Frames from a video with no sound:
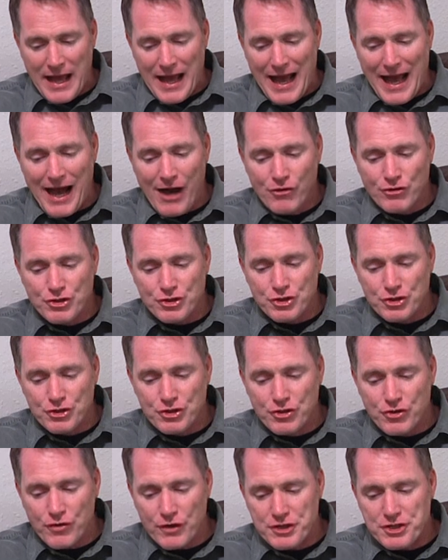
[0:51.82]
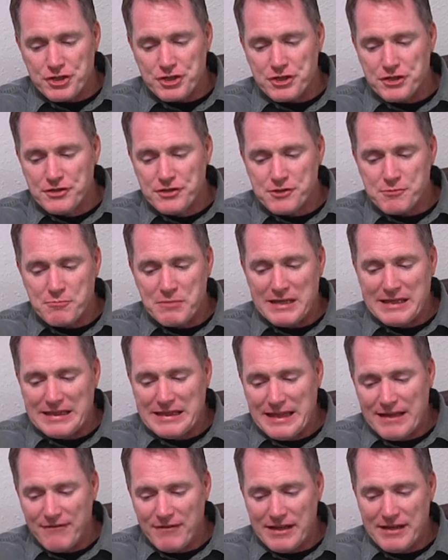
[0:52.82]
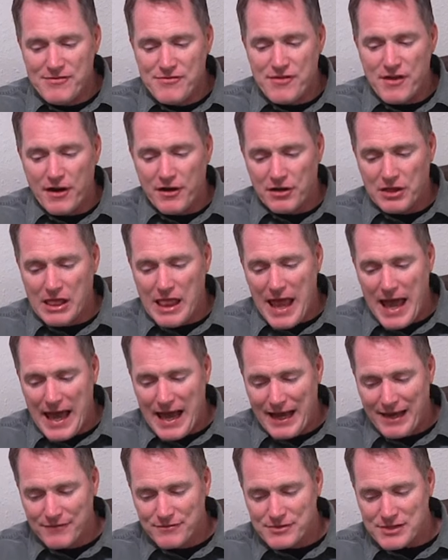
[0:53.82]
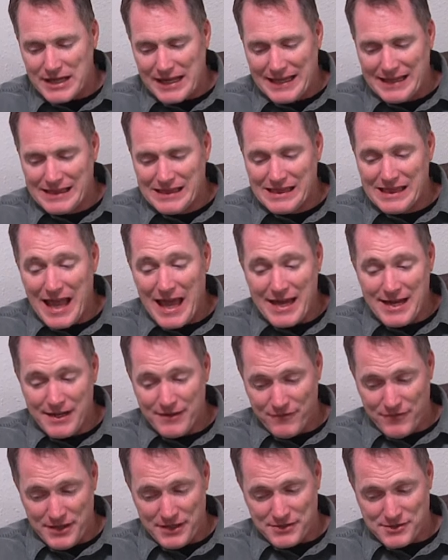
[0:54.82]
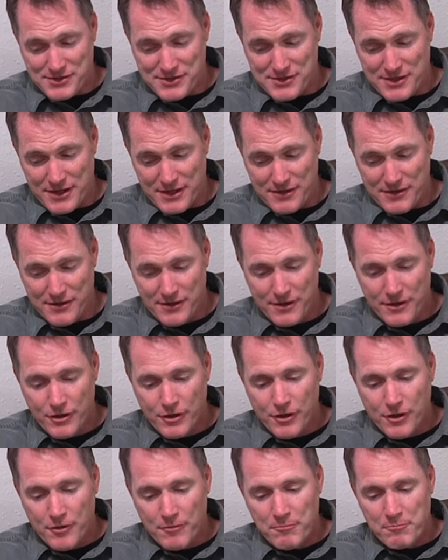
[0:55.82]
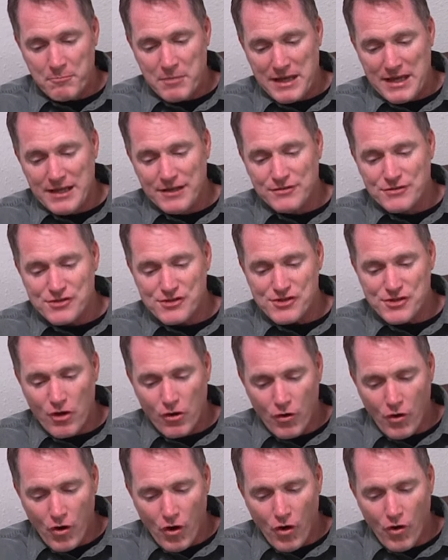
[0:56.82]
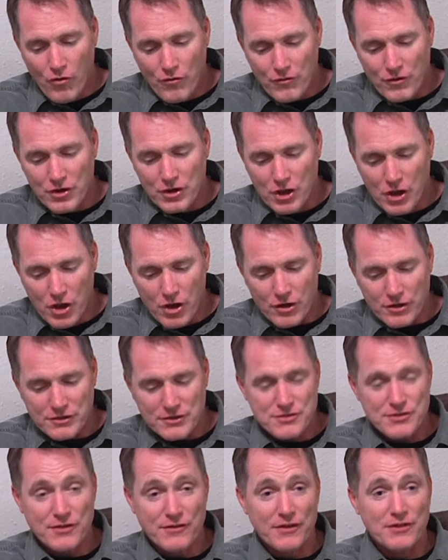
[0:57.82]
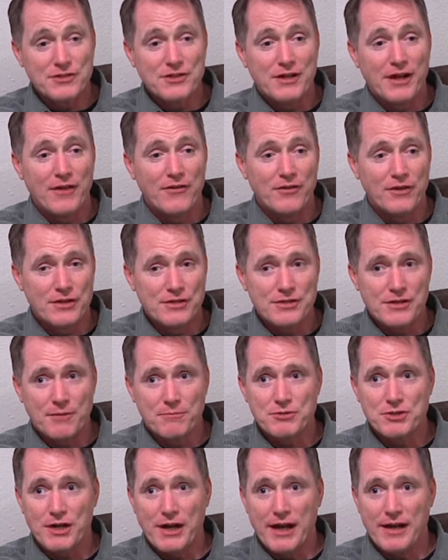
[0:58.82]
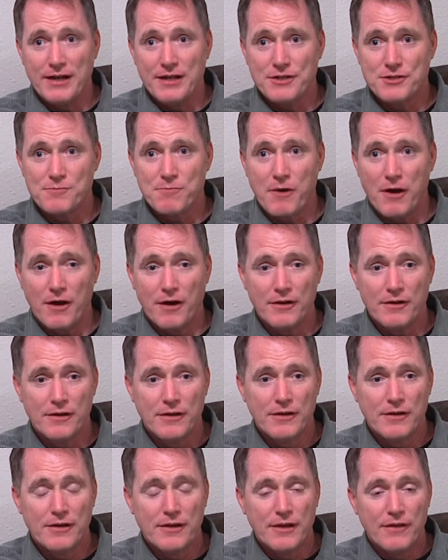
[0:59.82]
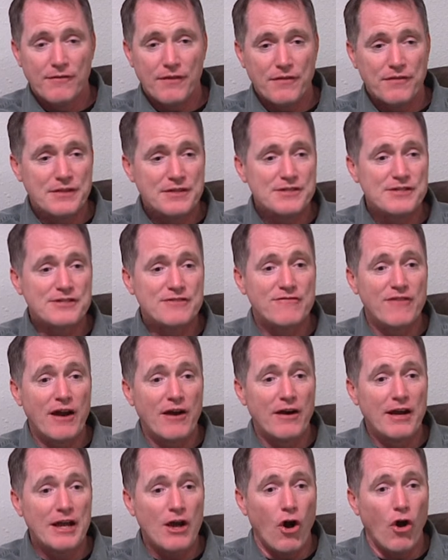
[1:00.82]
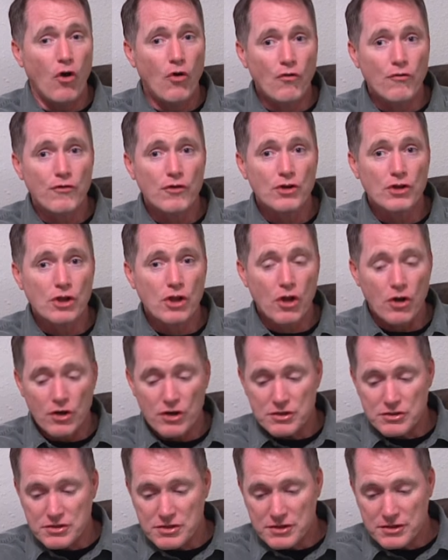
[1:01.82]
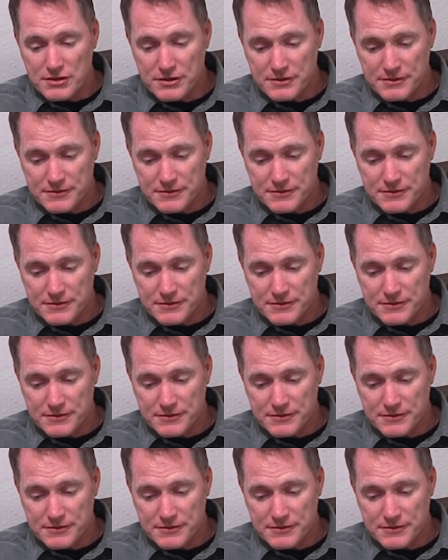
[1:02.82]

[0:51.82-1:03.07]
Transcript: how should Christians be living their lives in light of this sin being so overlooked, so there's another assumption on his part, that this is very overlooked